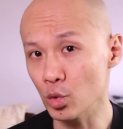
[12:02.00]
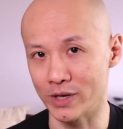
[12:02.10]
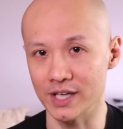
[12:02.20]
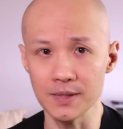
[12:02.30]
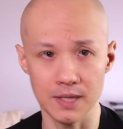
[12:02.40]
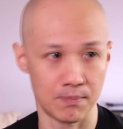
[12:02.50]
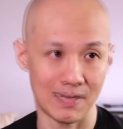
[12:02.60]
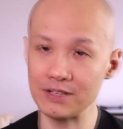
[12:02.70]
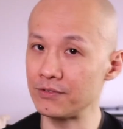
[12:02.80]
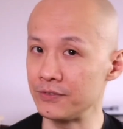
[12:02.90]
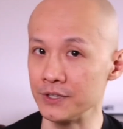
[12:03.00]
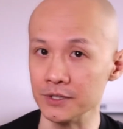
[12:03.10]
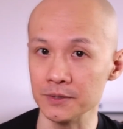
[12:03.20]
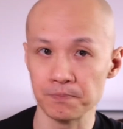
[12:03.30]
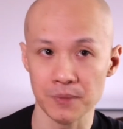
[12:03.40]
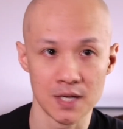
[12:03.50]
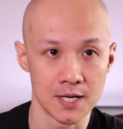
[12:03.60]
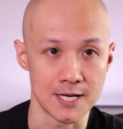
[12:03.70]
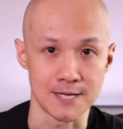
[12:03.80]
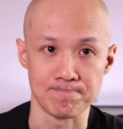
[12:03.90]
way, it might feel
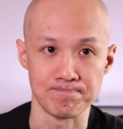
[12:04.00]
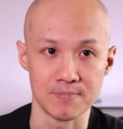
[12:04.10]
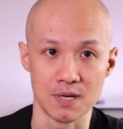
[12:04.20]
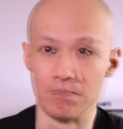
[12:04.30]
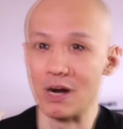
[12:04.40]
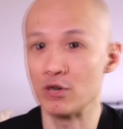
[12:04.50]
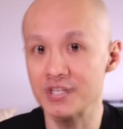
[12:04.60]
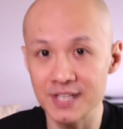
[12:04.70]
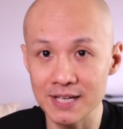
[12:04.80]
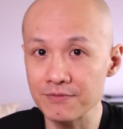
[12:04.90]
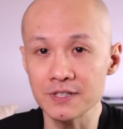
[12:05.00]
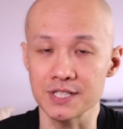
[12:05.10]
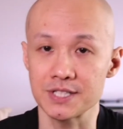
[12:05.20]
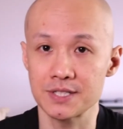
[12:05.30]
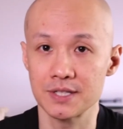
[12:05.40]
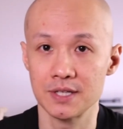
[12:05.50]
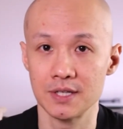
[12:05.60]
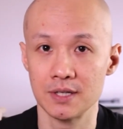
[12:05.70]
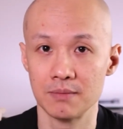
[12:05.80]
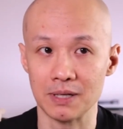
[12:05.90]
embarrassing at first,
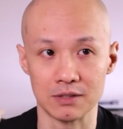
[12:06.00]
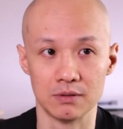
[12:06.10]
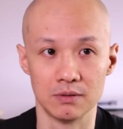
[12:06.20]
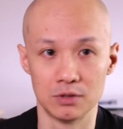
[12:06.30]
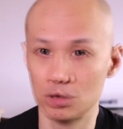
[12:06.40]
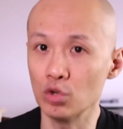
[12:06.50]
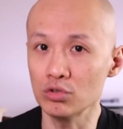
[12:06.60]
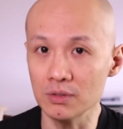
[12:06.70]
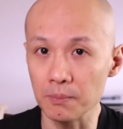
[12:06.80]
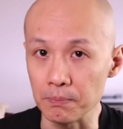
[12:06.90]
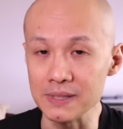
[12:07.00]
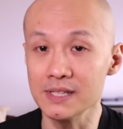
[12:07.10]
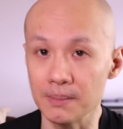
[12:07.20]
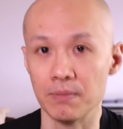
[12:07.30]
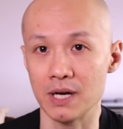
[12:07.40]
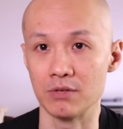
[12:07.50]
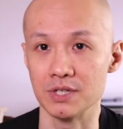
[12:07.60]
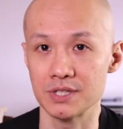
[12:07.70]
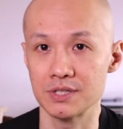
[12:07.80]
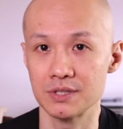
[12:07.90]
but don't be
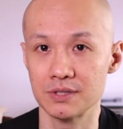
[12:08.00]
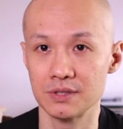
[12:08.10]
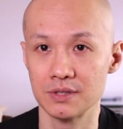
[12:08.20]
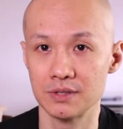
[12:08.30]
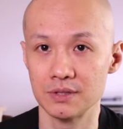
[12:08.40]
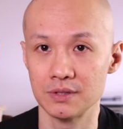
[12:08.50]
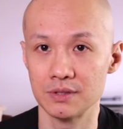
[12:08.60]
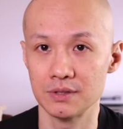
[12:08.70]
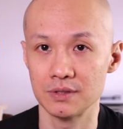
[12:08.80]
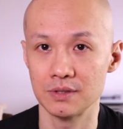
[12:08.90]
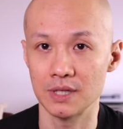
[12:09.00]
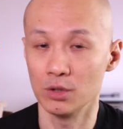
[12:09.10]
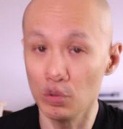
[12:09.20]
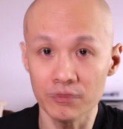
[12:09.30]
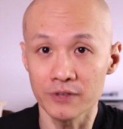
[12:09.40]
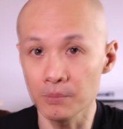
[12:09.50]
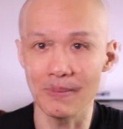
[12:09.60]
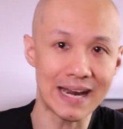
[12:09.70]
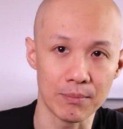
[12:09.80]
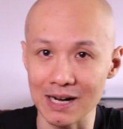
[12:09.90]
embarrassed and don't feel
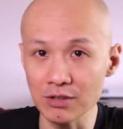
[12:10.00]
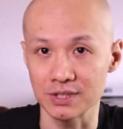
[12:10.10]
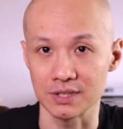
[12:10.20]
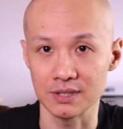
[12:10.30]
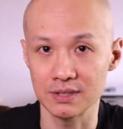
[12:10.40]
bad about it.